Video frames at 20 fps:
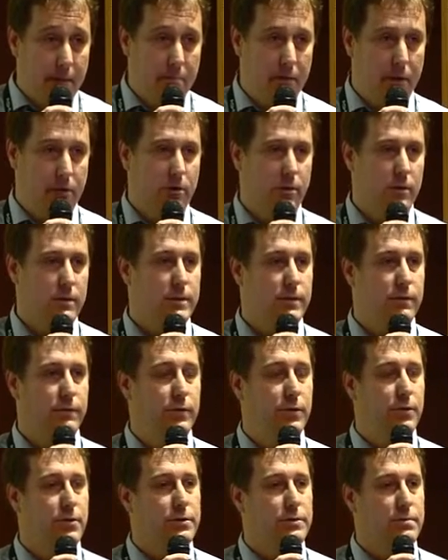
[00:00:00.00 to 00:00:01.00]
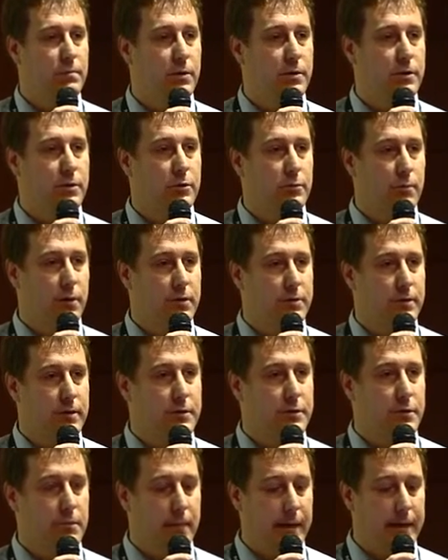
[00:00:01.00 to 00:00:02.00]
Because if you use model-to-model
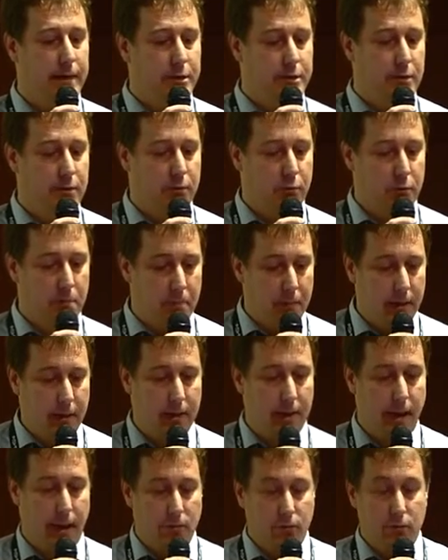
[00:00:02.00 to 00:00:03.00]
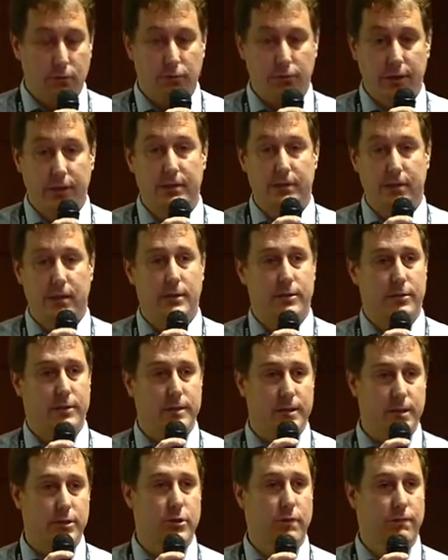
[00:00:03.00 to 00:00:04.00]
transformation, it would be an error-free
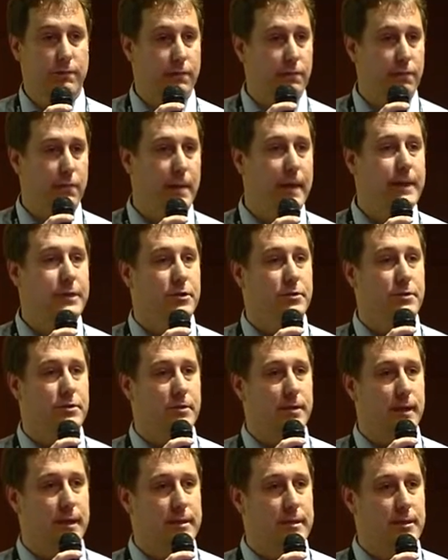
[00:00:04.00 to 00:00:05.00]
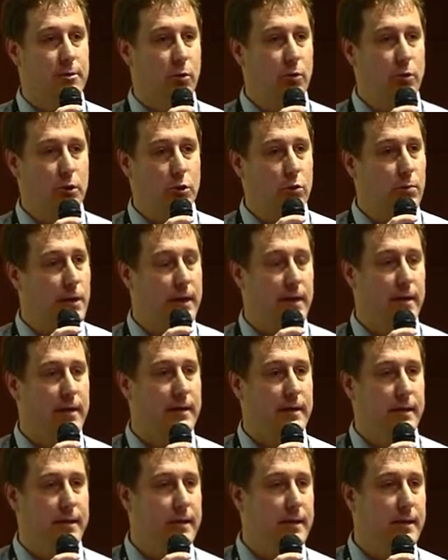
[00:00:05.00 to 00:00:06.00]
transition of information. So there's no human
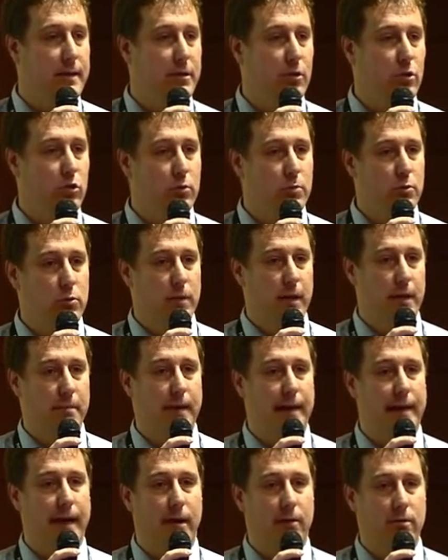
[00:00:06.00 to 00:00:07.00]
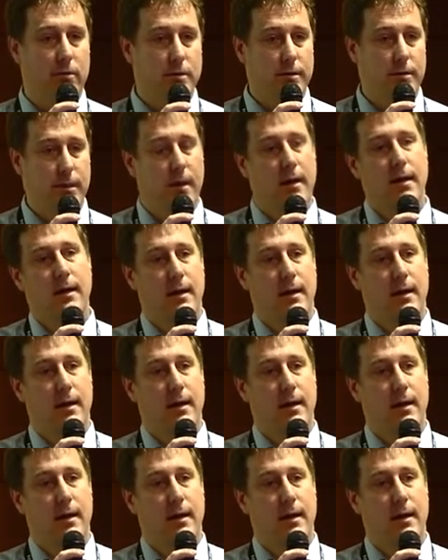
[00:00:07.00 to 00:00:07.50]
in the loop who can make errors.